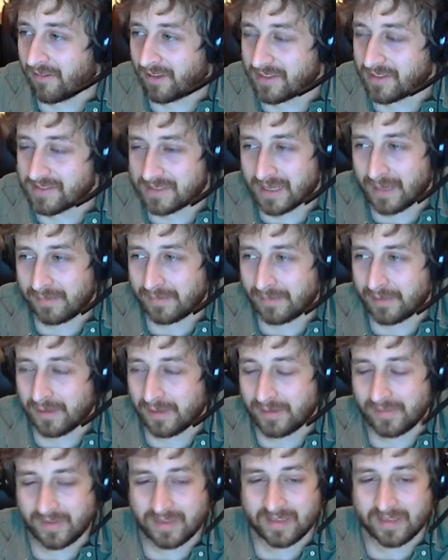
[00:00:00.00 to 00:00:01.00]
I stopped
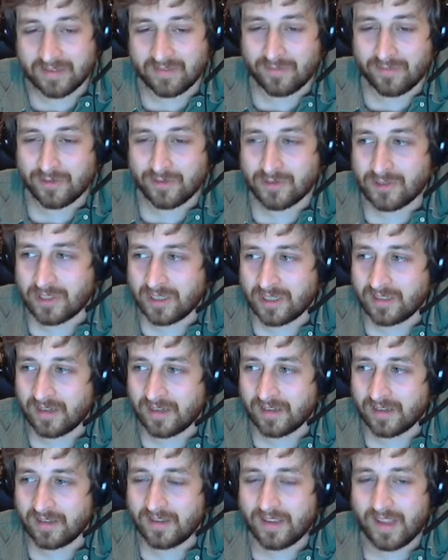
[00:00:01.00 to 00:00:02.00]
off in
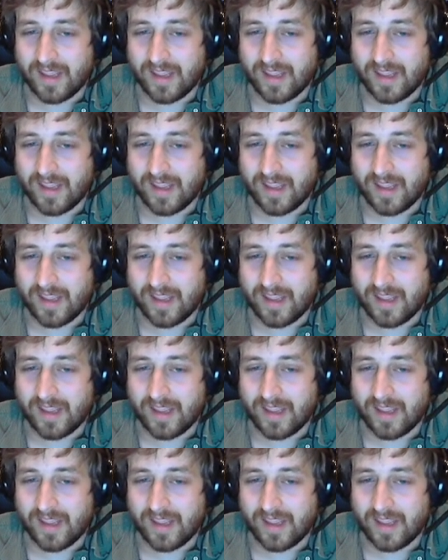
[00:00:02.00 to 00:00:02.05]
Virginia